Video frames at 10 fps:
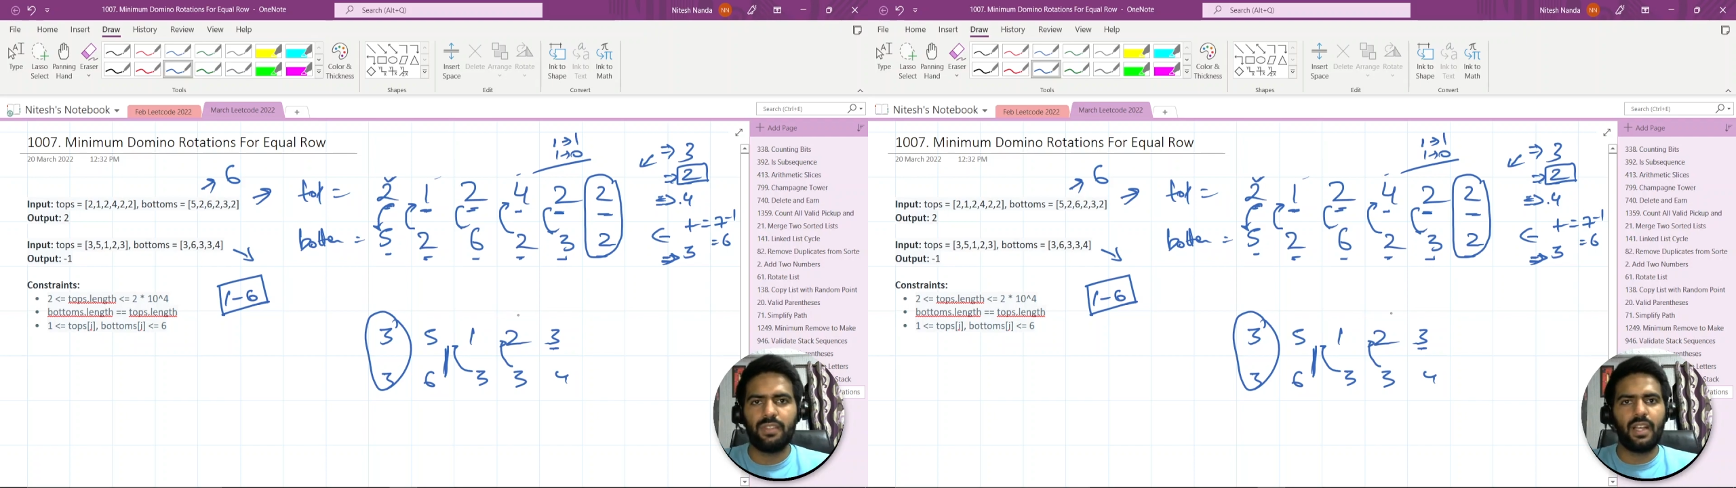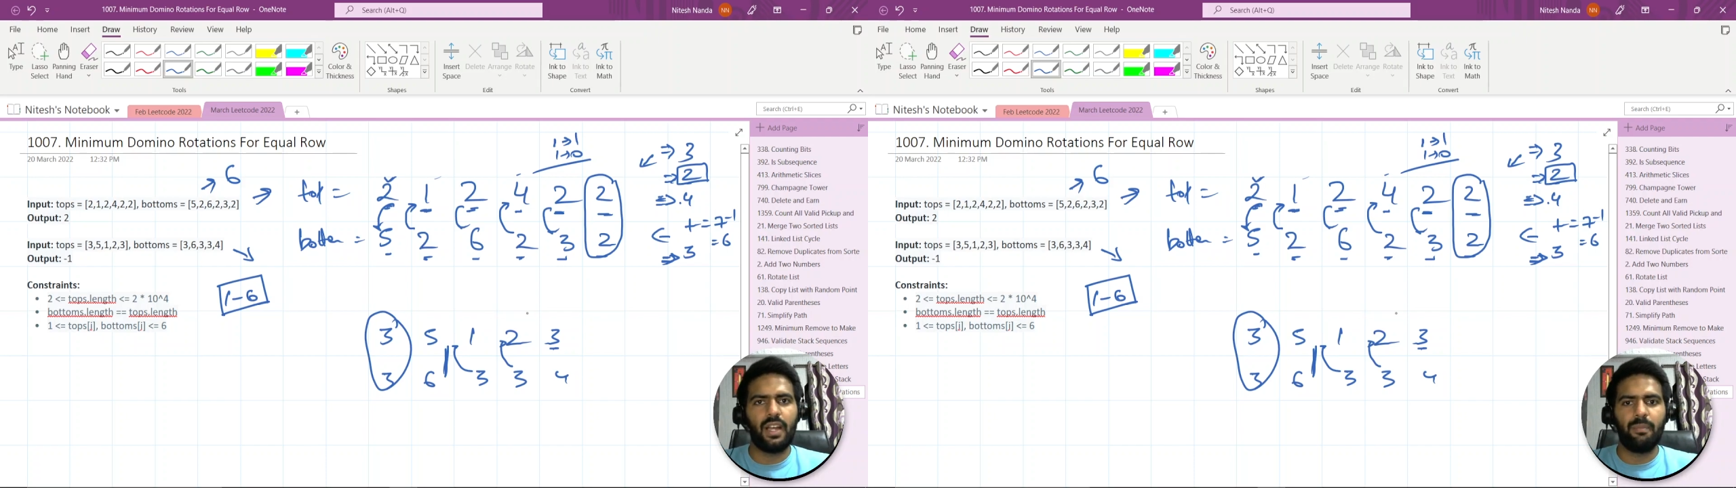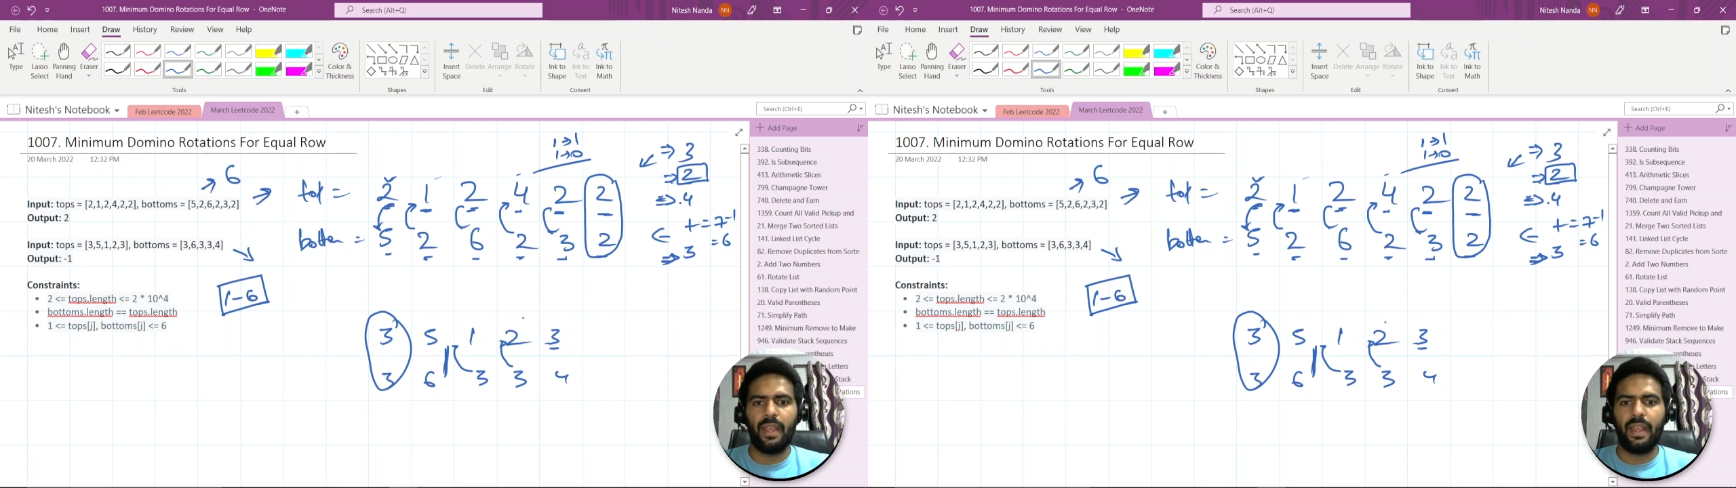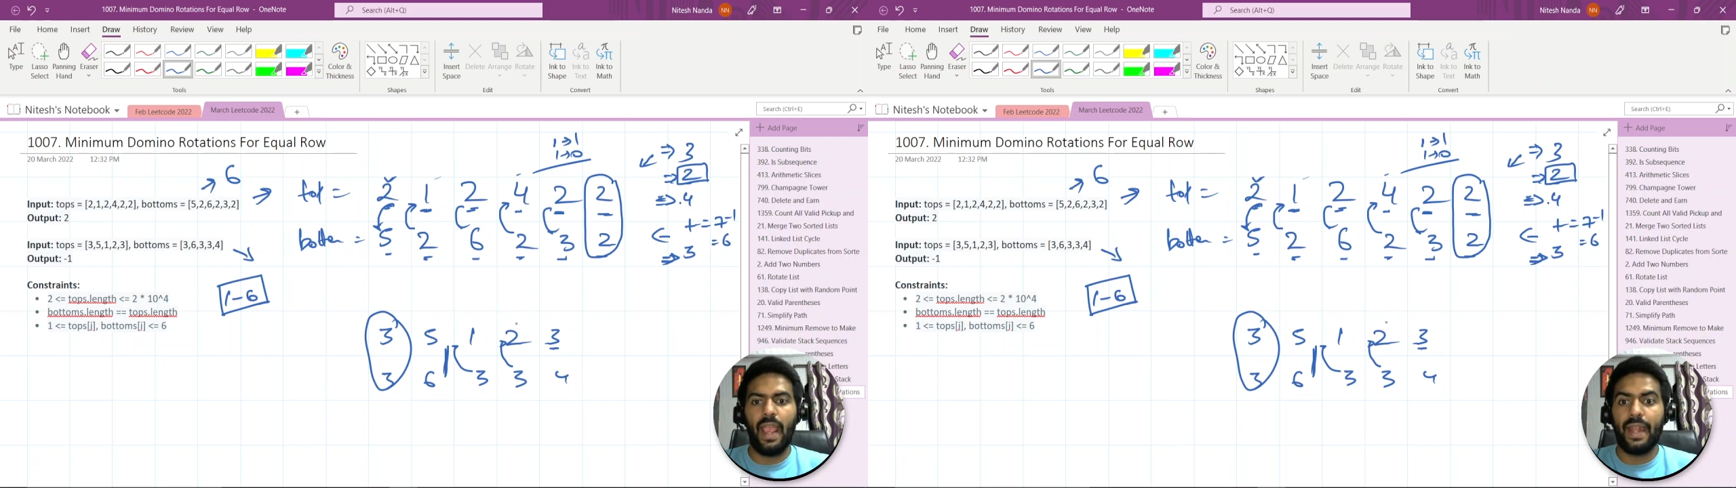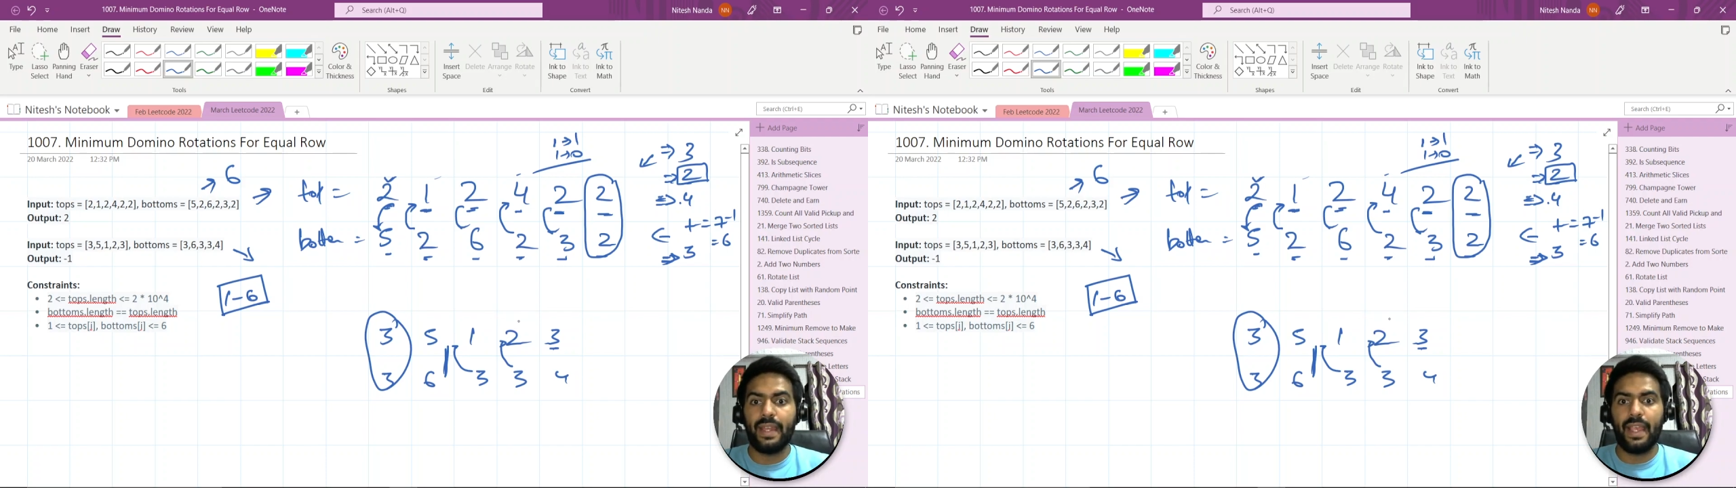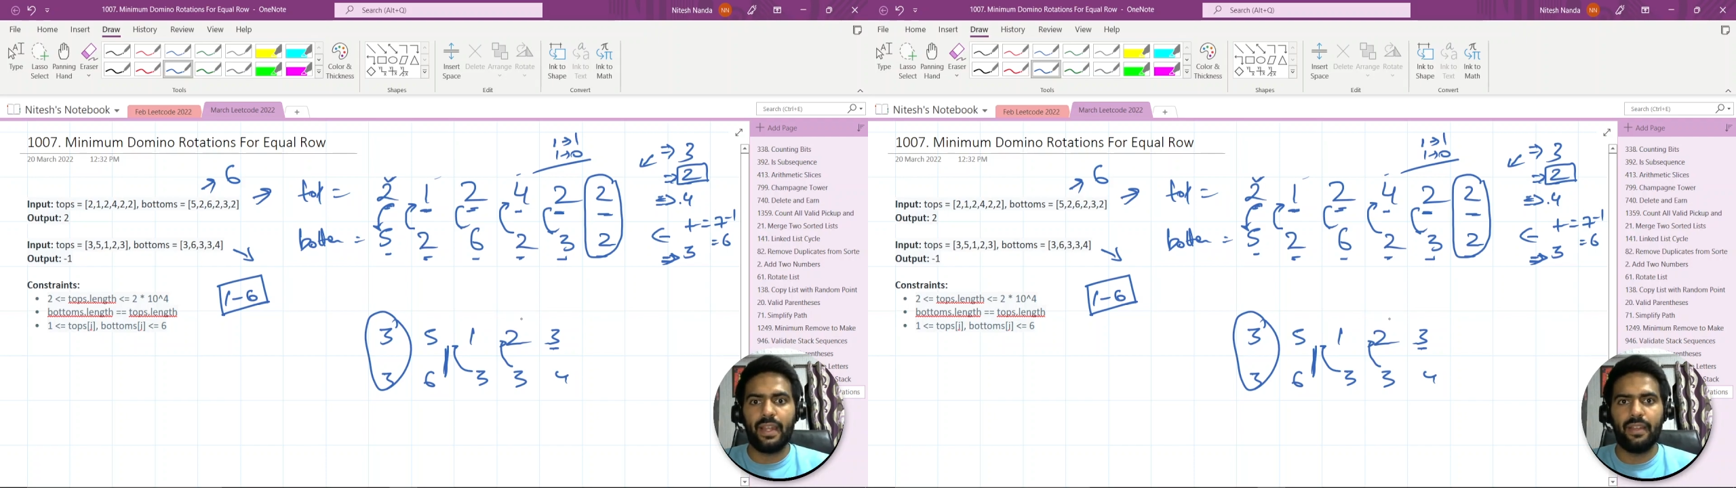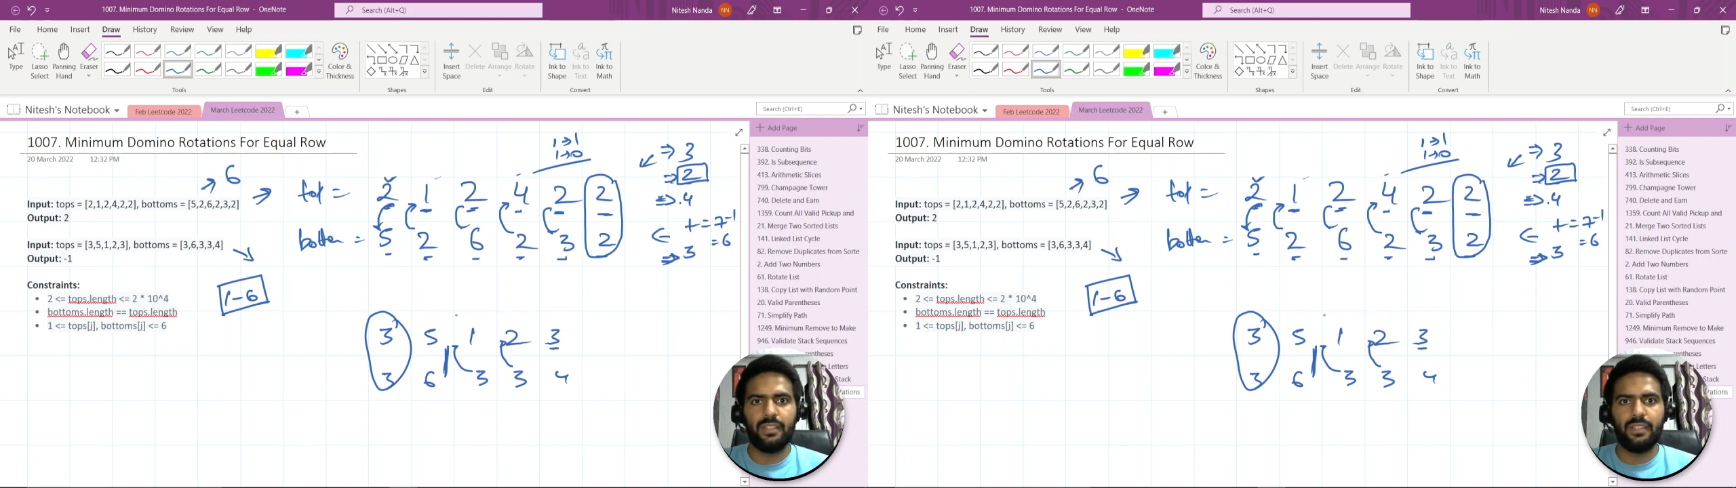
we can't make any array